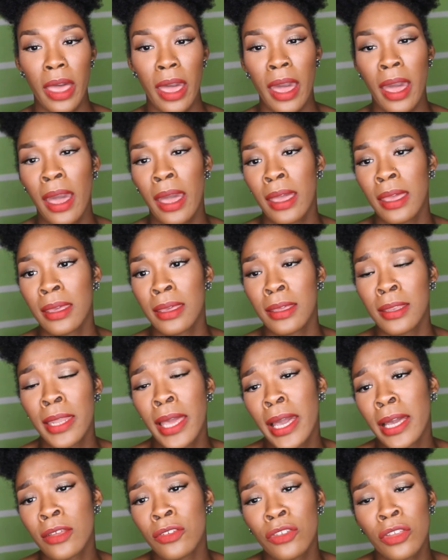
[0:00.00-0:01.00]
I
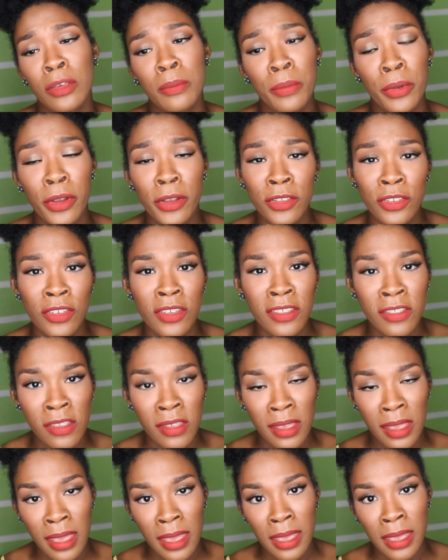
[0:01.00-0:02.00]
can actually
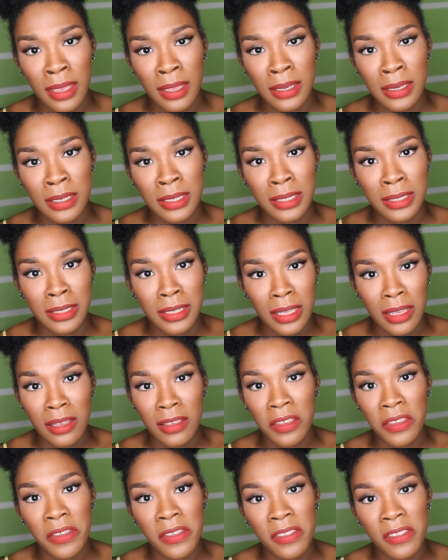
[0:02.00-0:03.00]
purchase again,
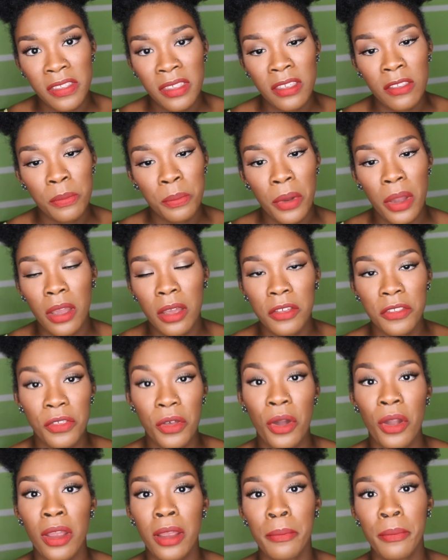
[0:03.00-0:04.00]
because these
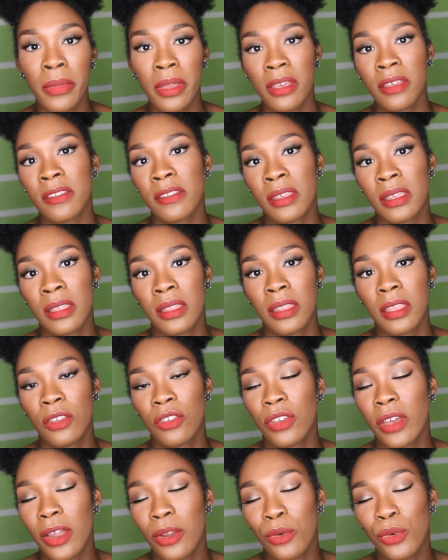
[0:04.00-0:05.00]
products are amazing. The
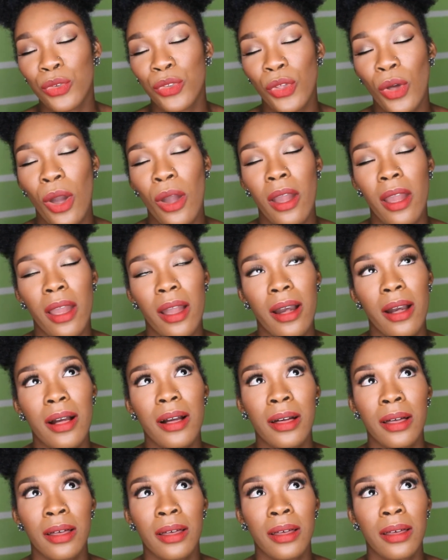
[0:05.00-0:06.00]
shadows are
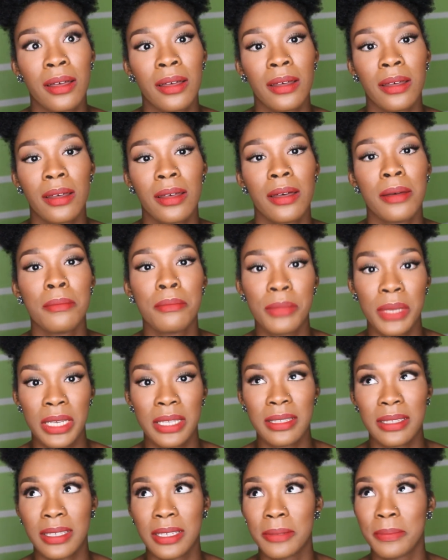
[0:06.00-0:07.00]

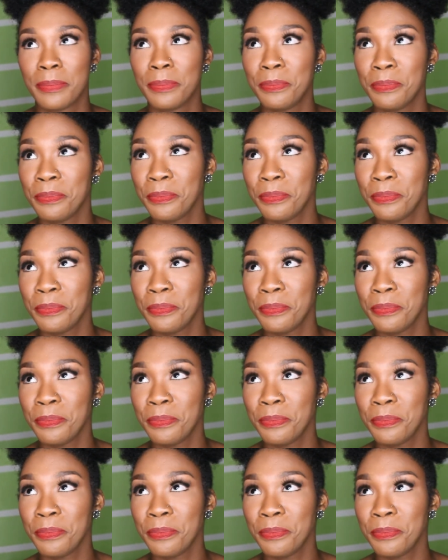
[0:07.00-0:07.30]
amazing.